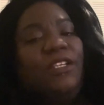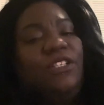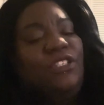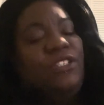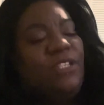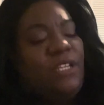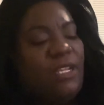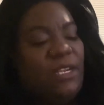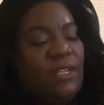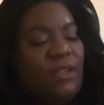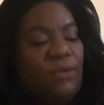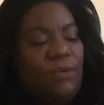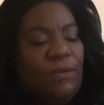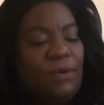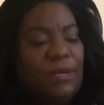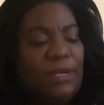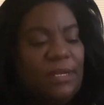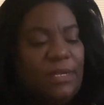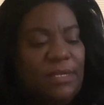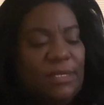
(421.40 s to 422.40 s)
shedding
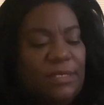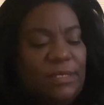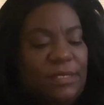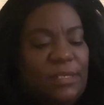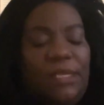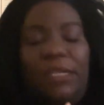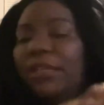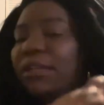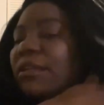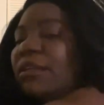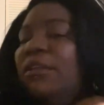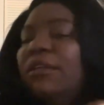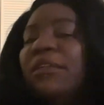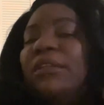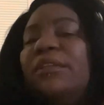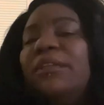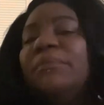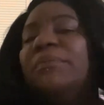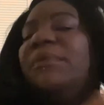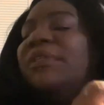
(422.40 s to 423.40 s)
wise.
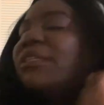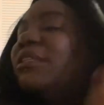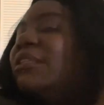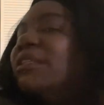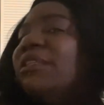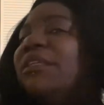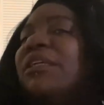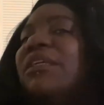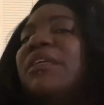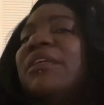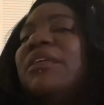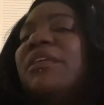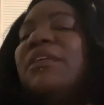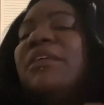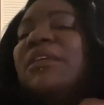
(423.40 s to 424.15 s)
Let me see.